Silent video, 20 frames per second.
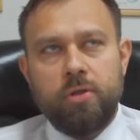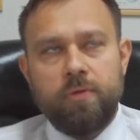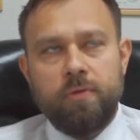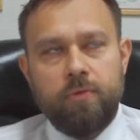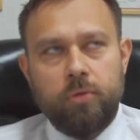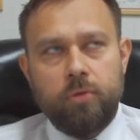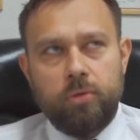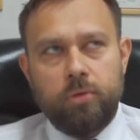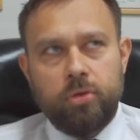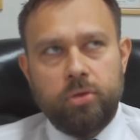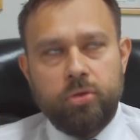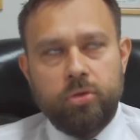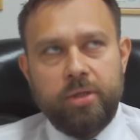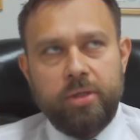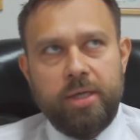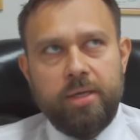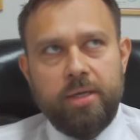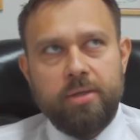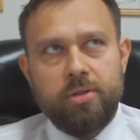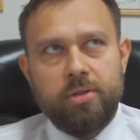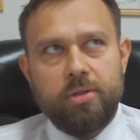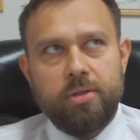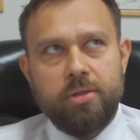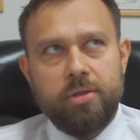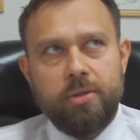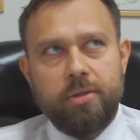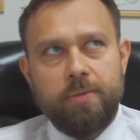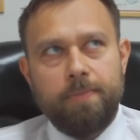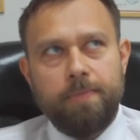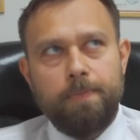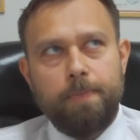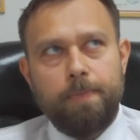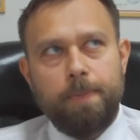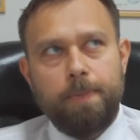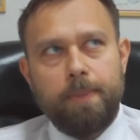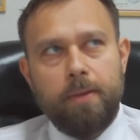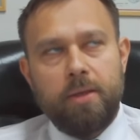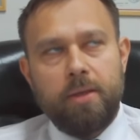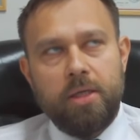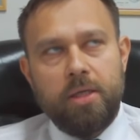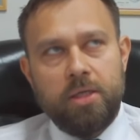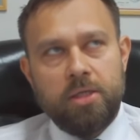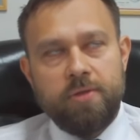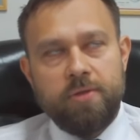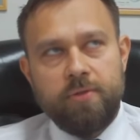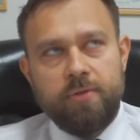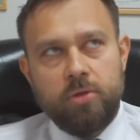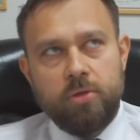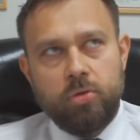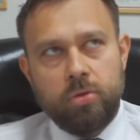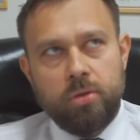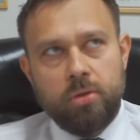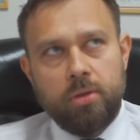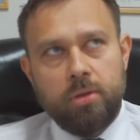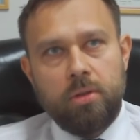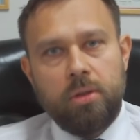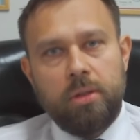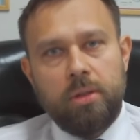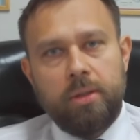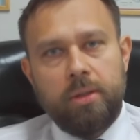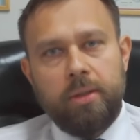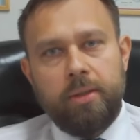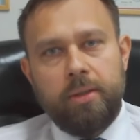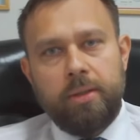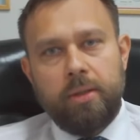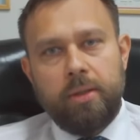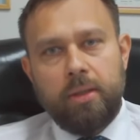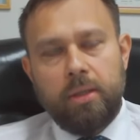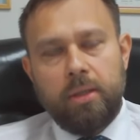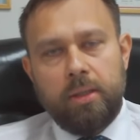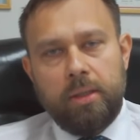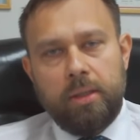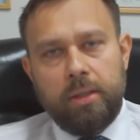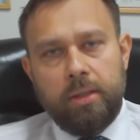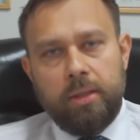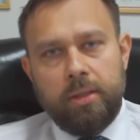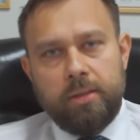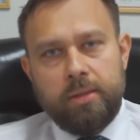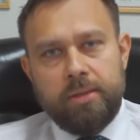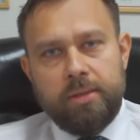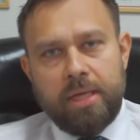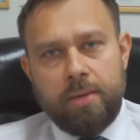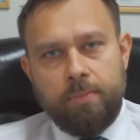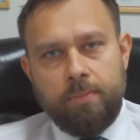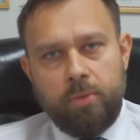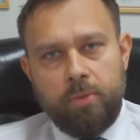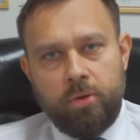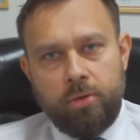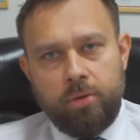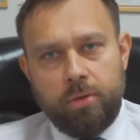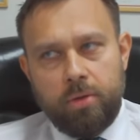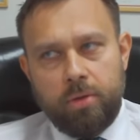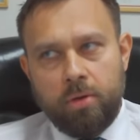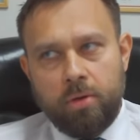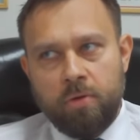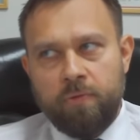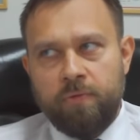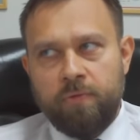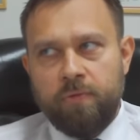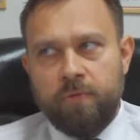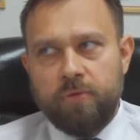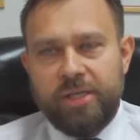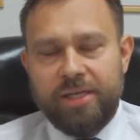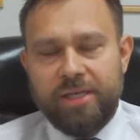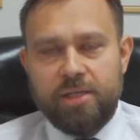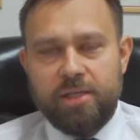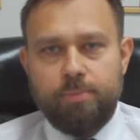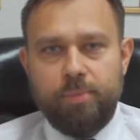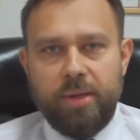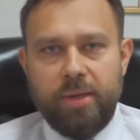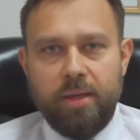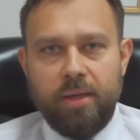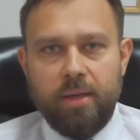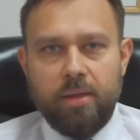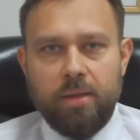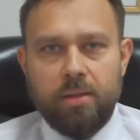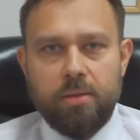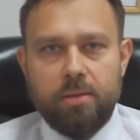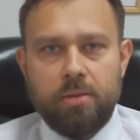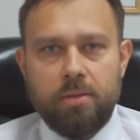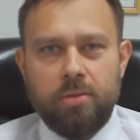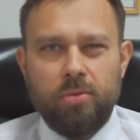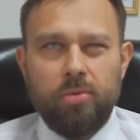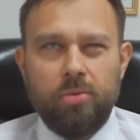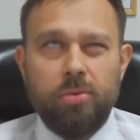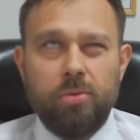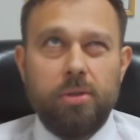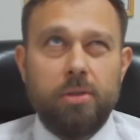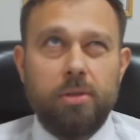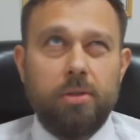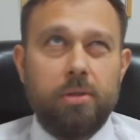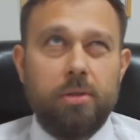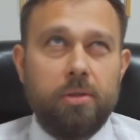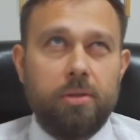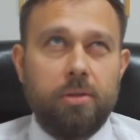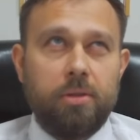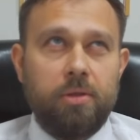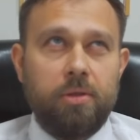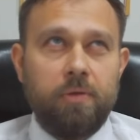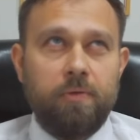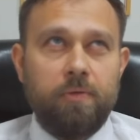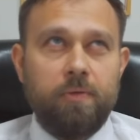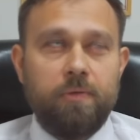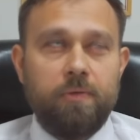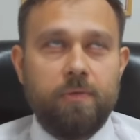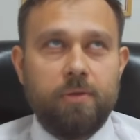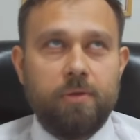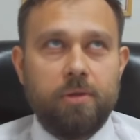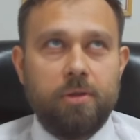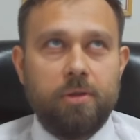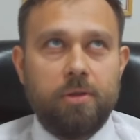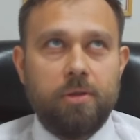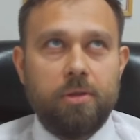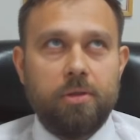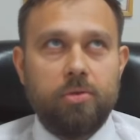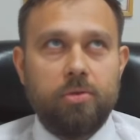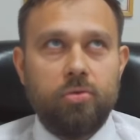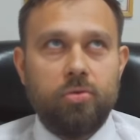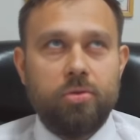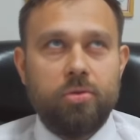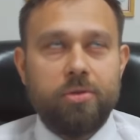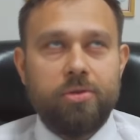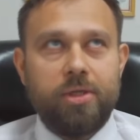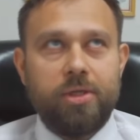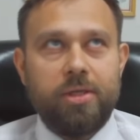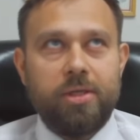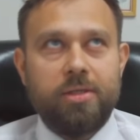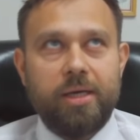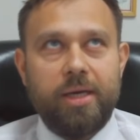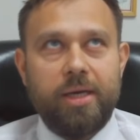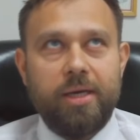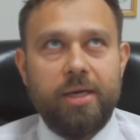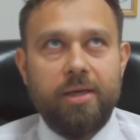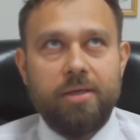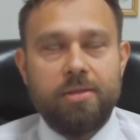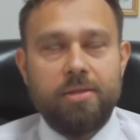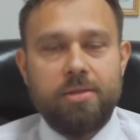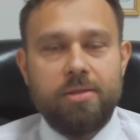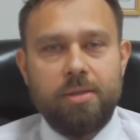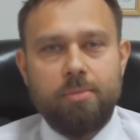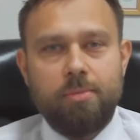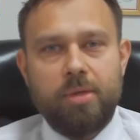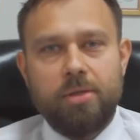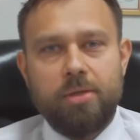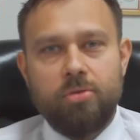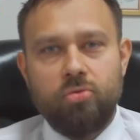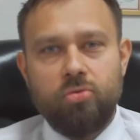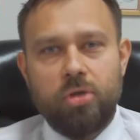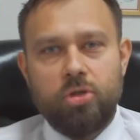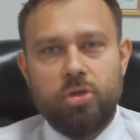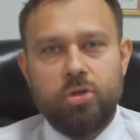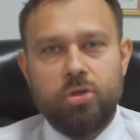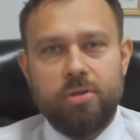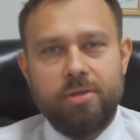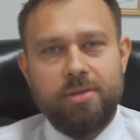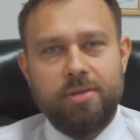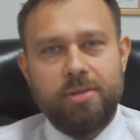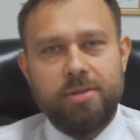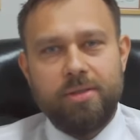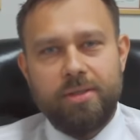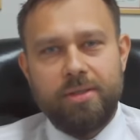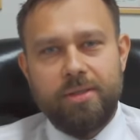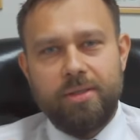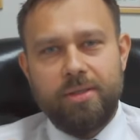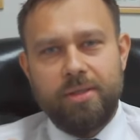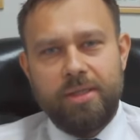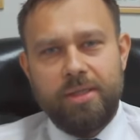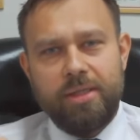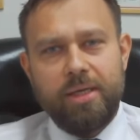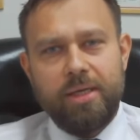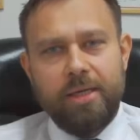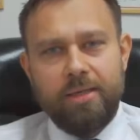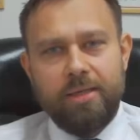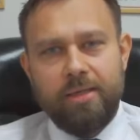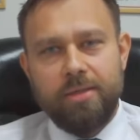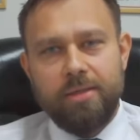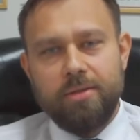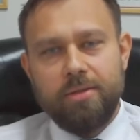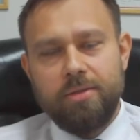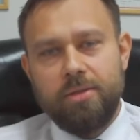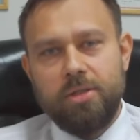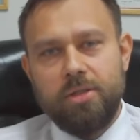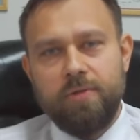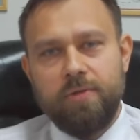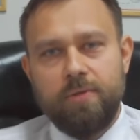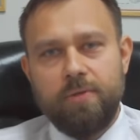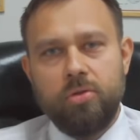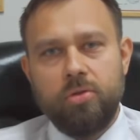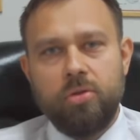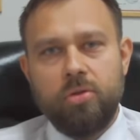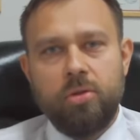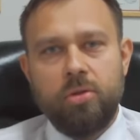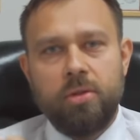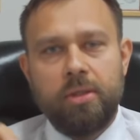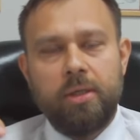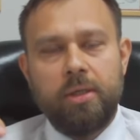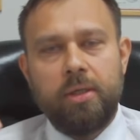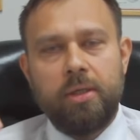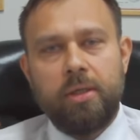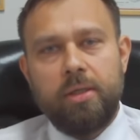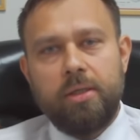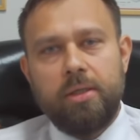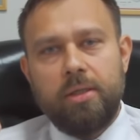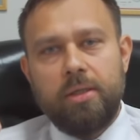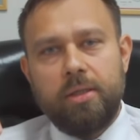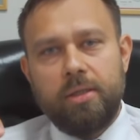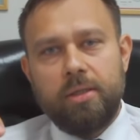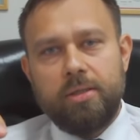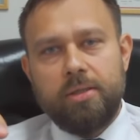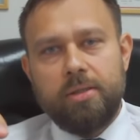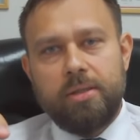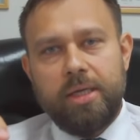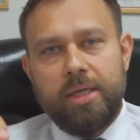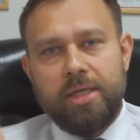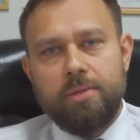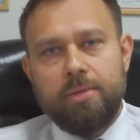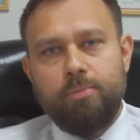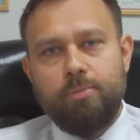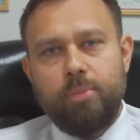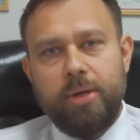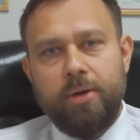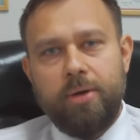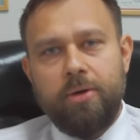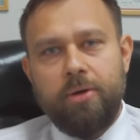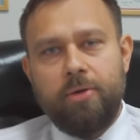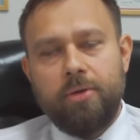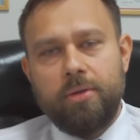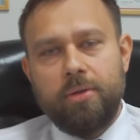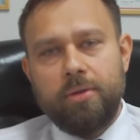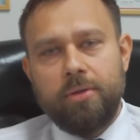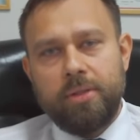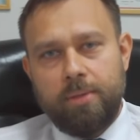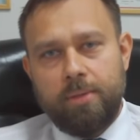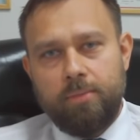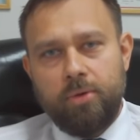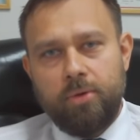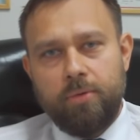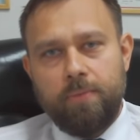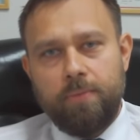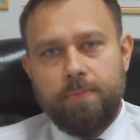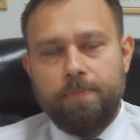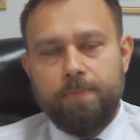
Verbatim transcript: if you'll translate, it's um, individual uh, number of taxpayer. No, if uh, to translate INT, but in Russian it's INN, individual a taxpayer number.